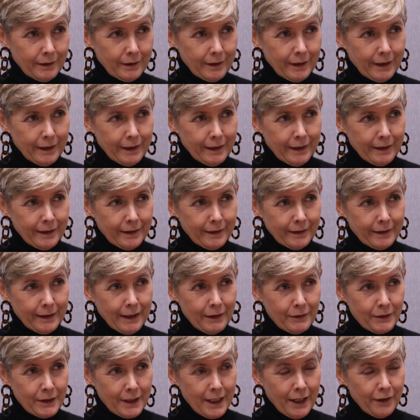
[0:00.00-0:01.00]

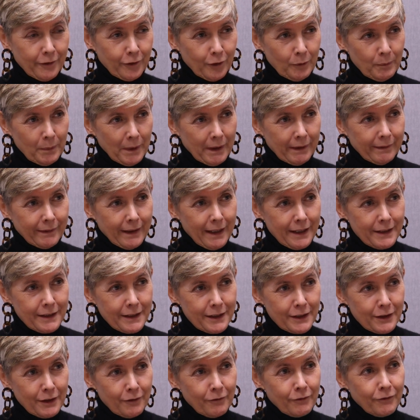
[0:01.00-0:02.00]
County Council, because they
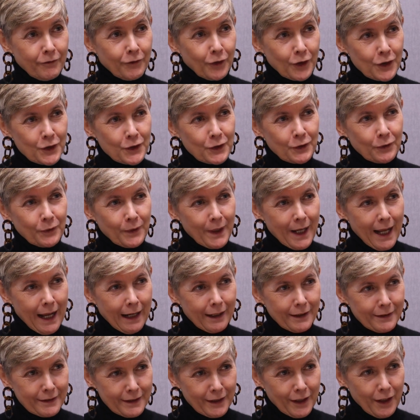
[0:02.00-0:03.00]
did a virtual
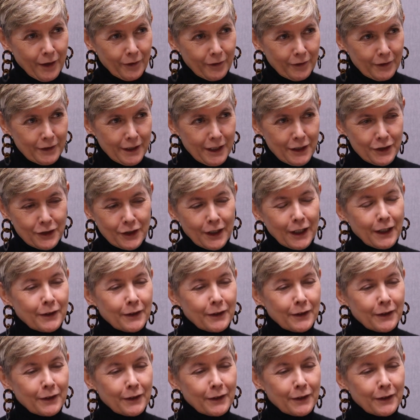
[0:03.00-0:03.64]
reality consultation.